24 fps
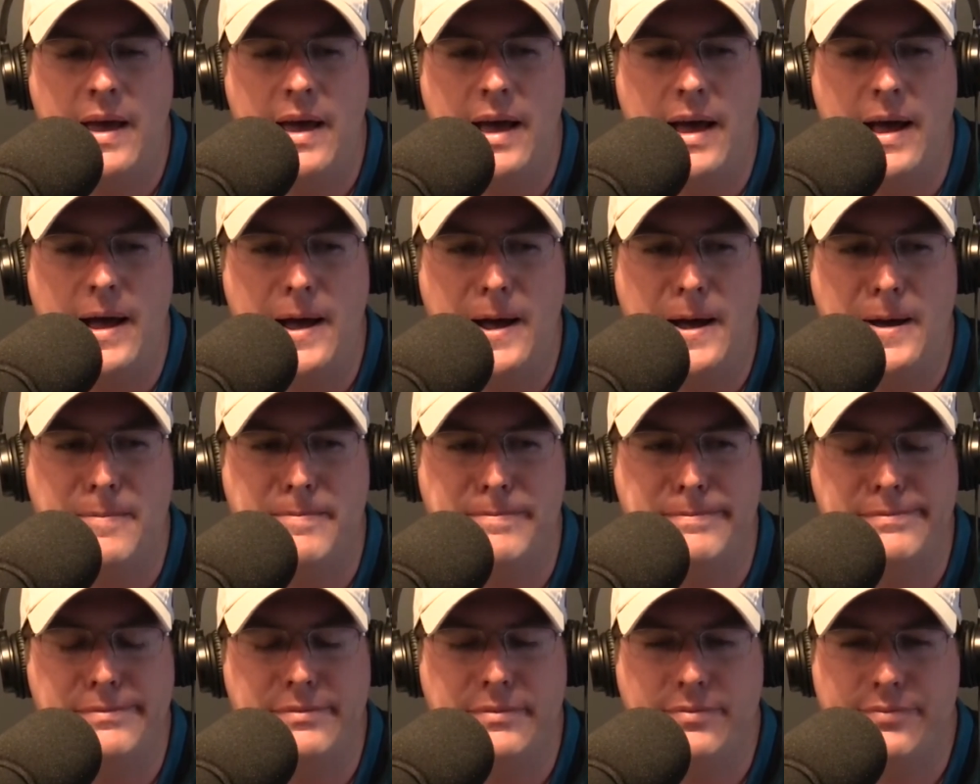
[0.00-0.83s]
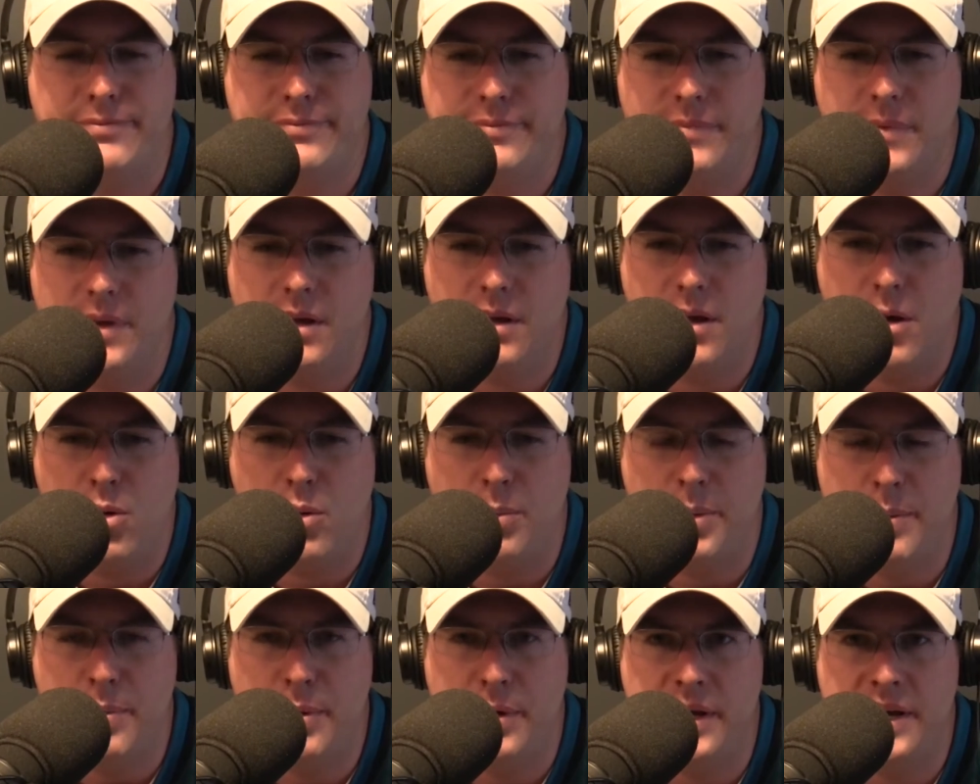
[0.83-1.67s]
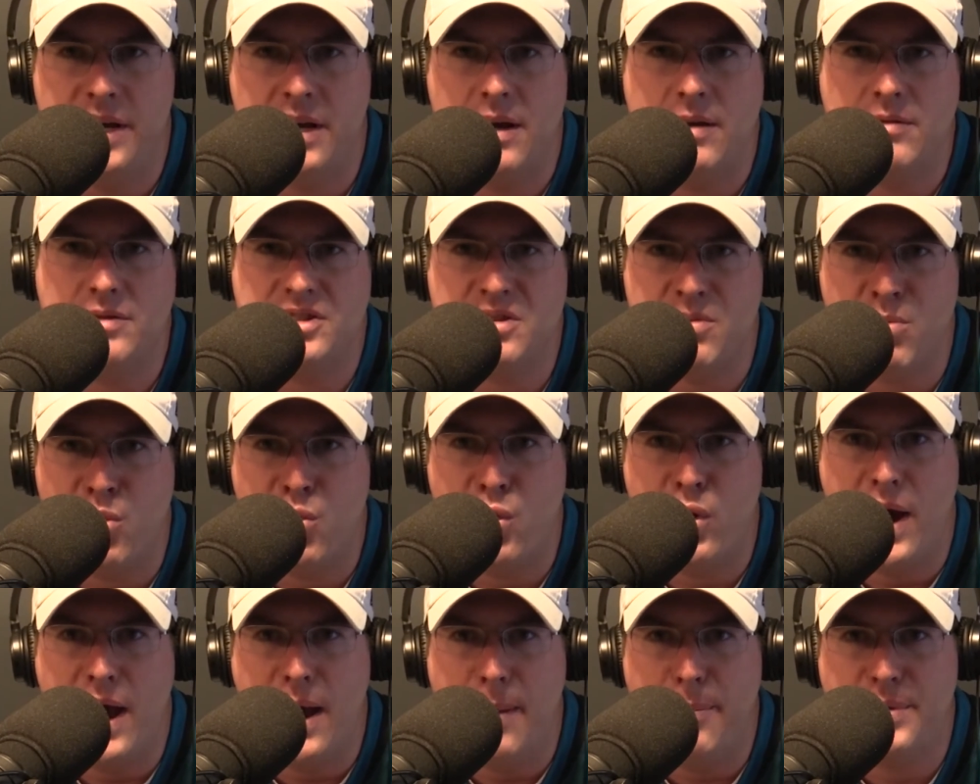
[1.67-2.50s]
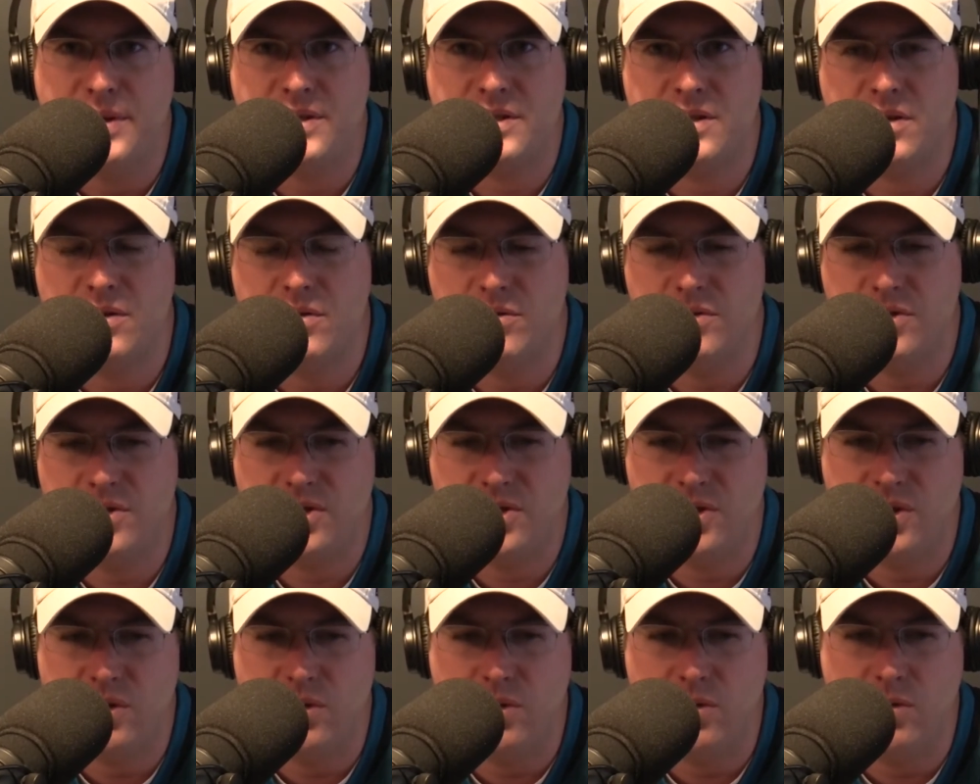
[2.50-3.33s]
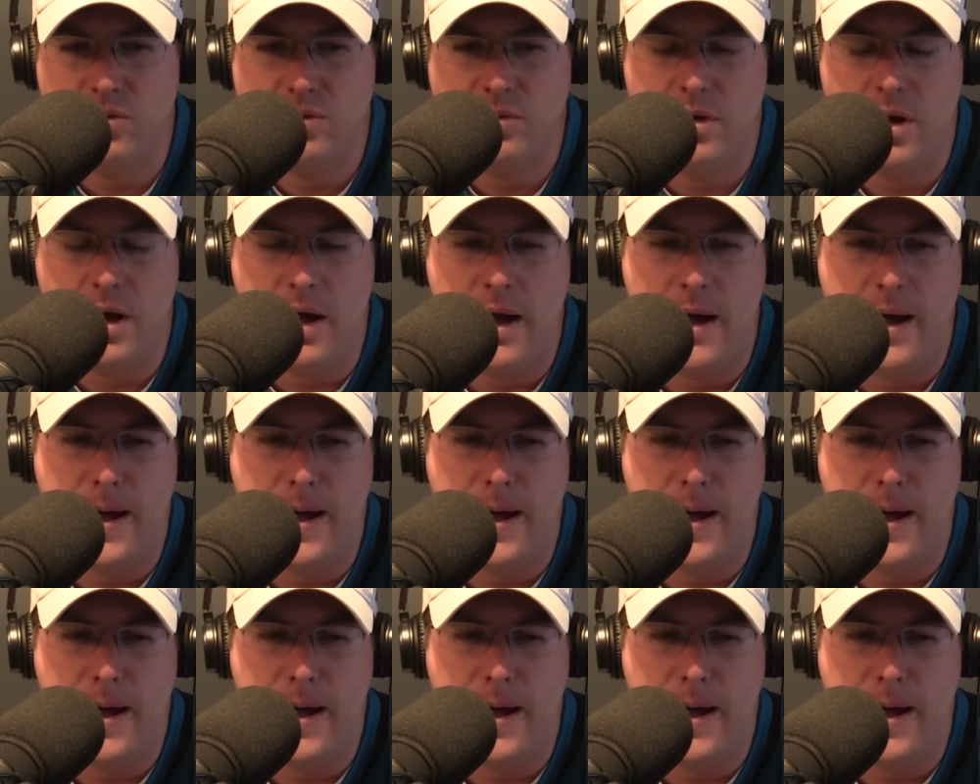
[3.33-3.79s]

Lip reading: We'll be putting out some more episodes soon.